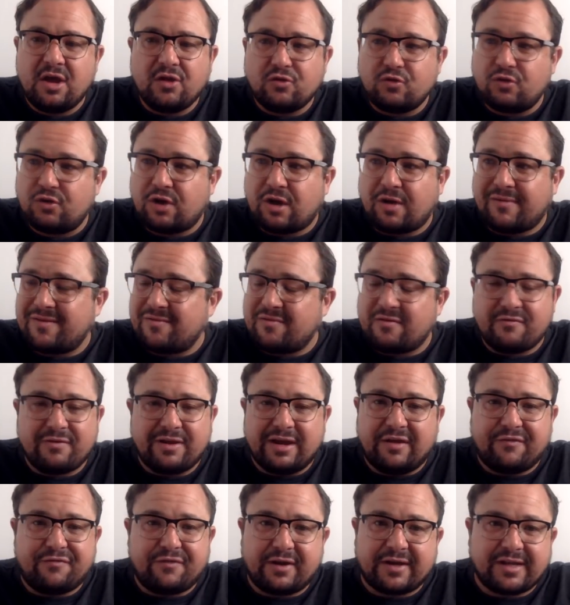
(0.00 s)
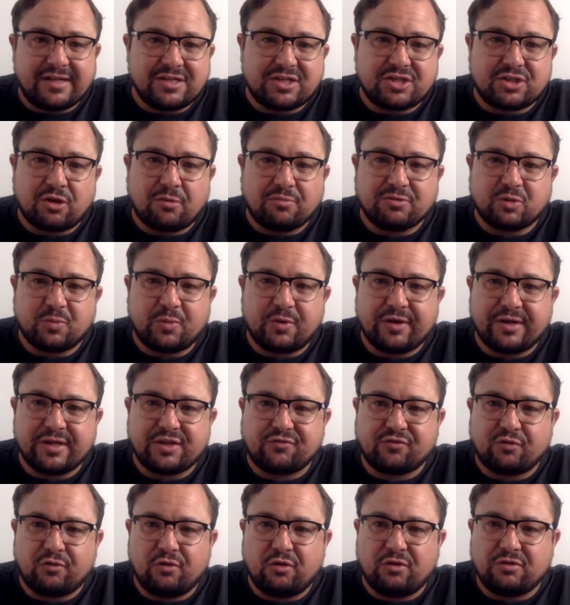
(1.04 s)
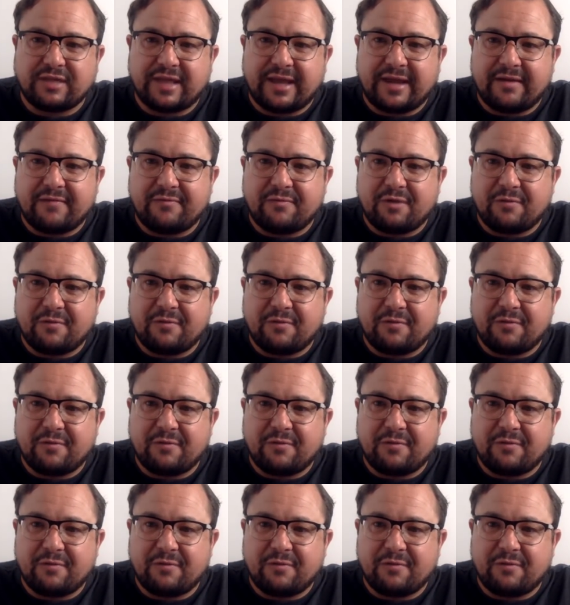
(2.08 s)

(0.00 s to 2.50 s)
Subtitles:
Not that I've ever really fucking stopped, to be honest, through lockdown.